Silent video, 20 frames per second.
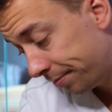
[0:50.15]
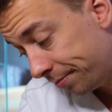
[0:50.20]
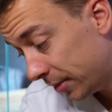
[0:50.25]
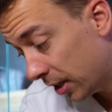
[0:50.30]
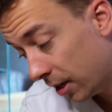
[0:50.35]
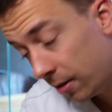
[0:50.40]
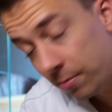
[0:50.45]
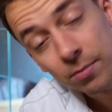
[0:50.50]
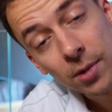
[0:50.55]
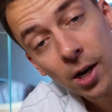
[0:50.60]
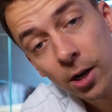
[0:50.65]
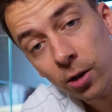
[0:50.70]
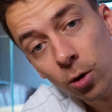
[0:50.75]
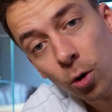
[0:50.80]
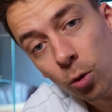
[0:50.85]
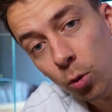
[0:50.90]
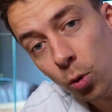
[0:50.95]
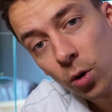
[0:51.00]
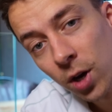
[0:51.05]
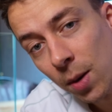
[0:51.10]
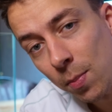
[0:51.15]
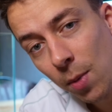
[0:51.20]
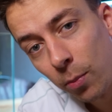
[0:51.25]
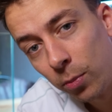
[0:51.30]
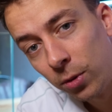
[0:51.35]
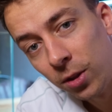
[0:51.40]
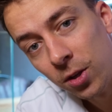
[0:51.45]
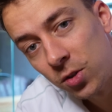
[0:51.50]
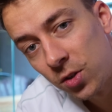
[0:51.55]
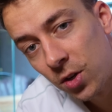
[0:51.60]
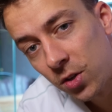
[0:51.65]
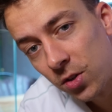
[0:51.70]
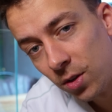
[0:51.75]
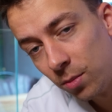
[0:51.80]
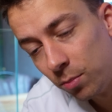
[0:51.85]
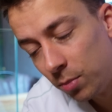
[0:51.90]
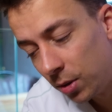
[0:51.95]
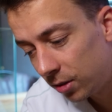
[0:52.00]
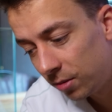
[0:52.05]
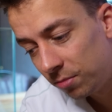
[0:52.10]
Yeah, I don't know who came up with this
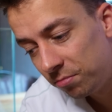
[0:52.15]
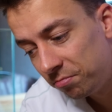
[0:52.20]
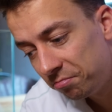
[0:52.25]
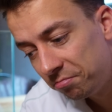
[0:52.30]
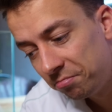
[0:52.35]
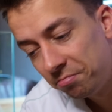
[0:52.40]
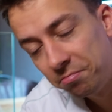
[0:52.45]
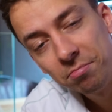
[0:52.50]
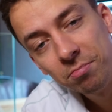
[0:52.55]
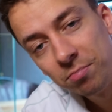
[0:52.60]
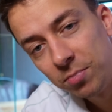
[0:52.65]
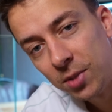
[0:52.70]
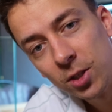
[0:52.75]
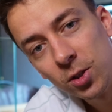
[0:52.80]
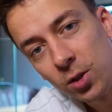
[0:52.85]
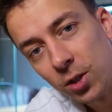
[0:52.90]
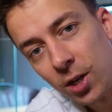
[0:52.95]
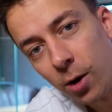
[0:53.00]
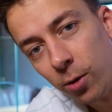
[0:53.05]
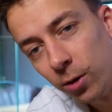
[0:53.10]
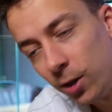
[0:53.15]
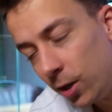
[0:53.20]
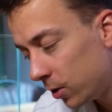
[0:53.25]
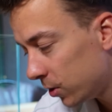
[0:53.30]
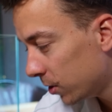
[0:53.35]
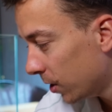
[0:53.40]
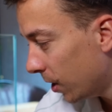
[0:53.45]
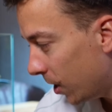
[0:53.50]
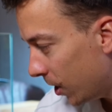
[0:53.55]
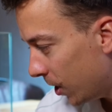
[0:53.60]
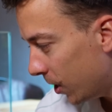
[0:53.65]
system, but that's just how it is.